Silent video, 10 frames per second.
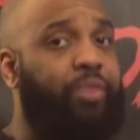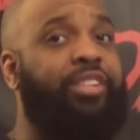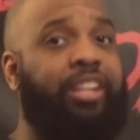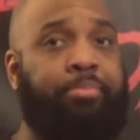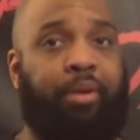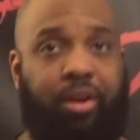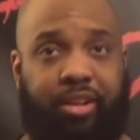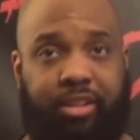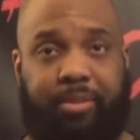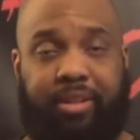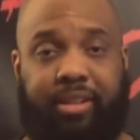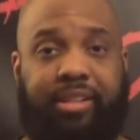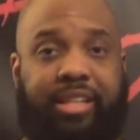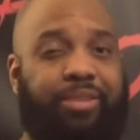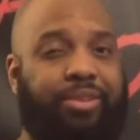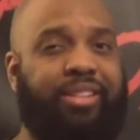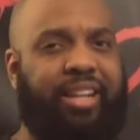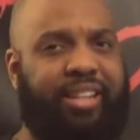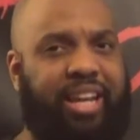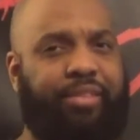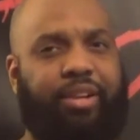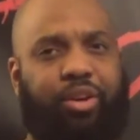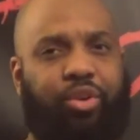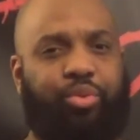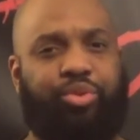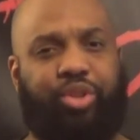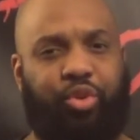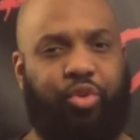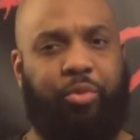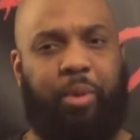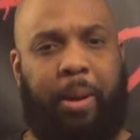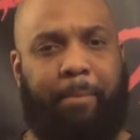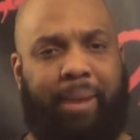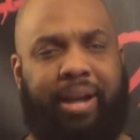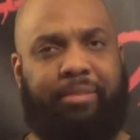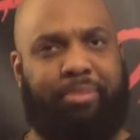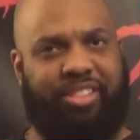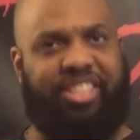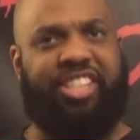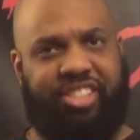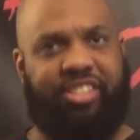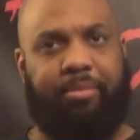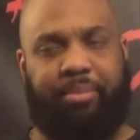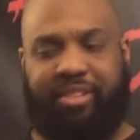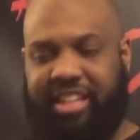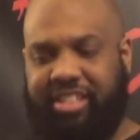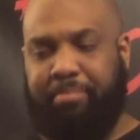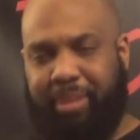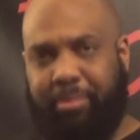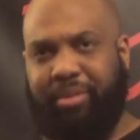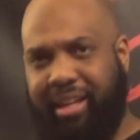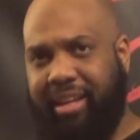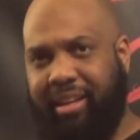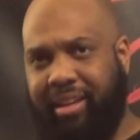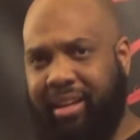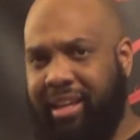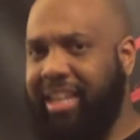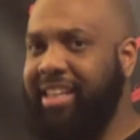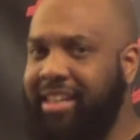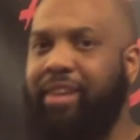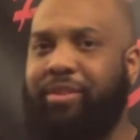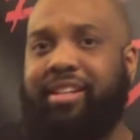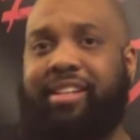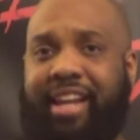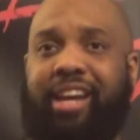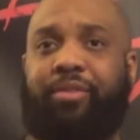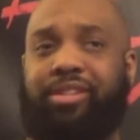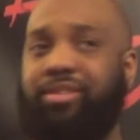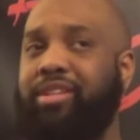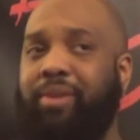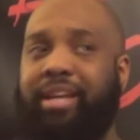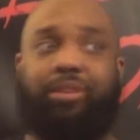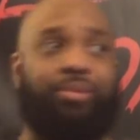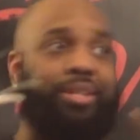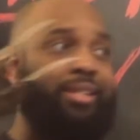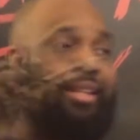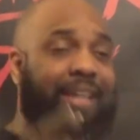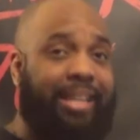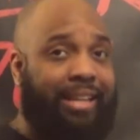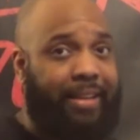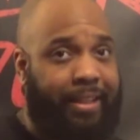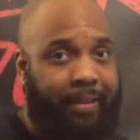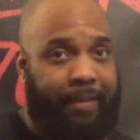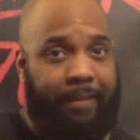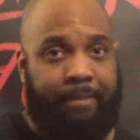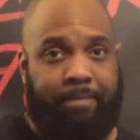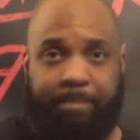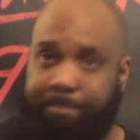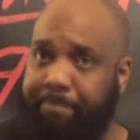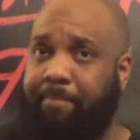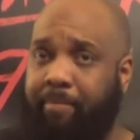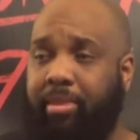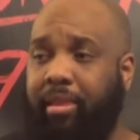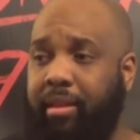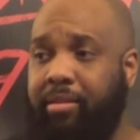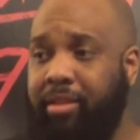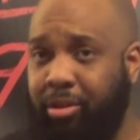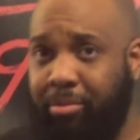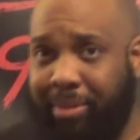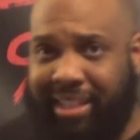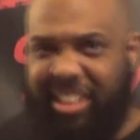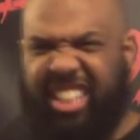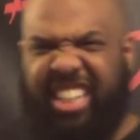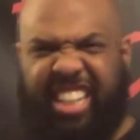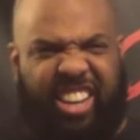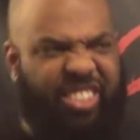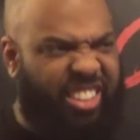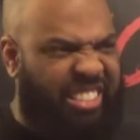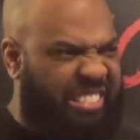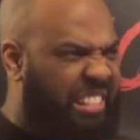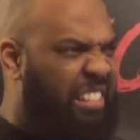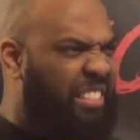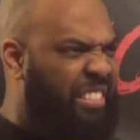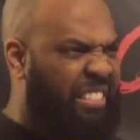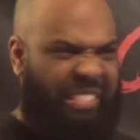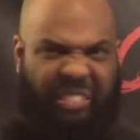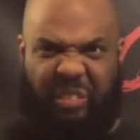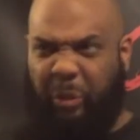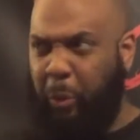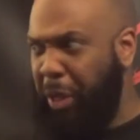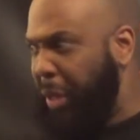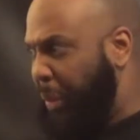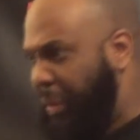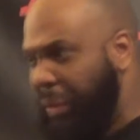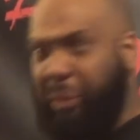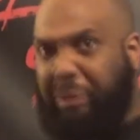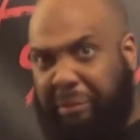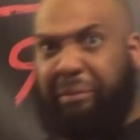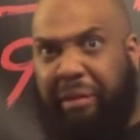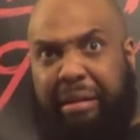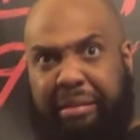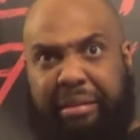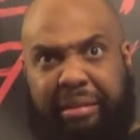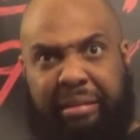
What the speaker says: was not a part of this because he was not down with the whole soul, body possession, the possessing people thing. Wasn't down with it, so that's why he wasn't in it. So, but it was a little darker, a little weird and crazy.